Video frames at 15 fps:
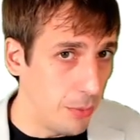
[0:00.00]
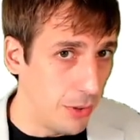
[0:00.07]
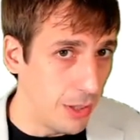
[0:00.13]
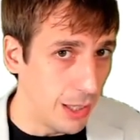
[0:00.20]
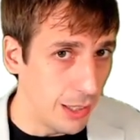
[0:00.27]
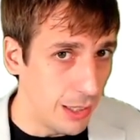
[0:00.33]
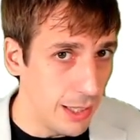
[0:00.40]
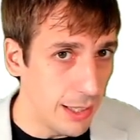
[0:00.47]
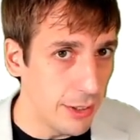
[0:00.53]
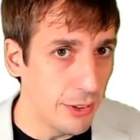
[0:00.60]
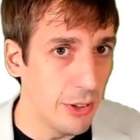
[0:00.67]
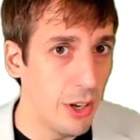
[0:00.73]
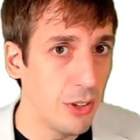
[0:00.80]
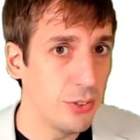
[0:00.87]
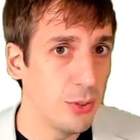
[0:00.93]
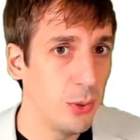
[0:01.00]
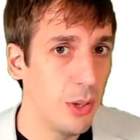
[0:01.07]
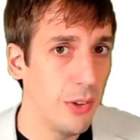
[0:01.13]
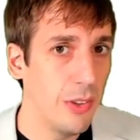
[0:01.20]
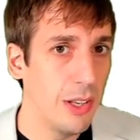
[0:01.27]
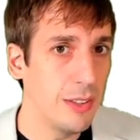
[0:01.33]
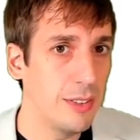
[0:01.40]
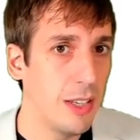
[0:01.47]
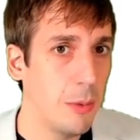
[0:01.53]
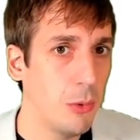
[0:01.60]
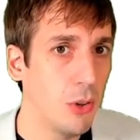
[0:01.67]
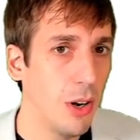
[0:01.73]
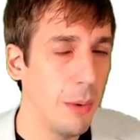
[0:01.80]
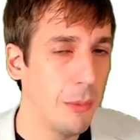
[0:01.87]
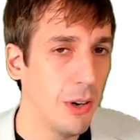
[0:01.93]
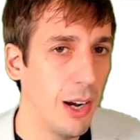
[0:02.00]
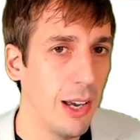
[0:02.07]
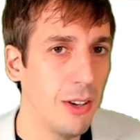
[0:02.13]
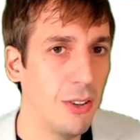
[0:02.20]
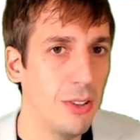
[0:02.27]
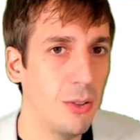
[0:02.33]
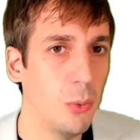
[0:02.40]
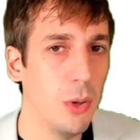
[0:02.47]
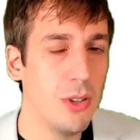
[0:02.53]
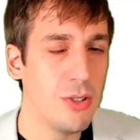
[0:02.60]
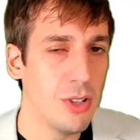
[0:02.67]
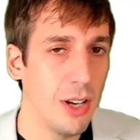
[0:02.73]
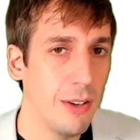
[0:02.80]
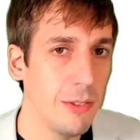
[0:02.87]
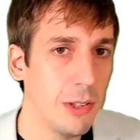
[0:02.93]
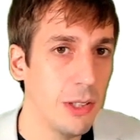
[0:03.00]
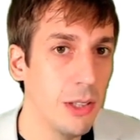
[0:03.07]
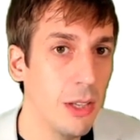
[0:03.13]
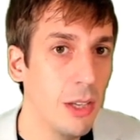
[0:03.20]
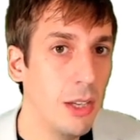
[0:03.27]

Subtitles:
and .NET are also on that same grammar island with Java.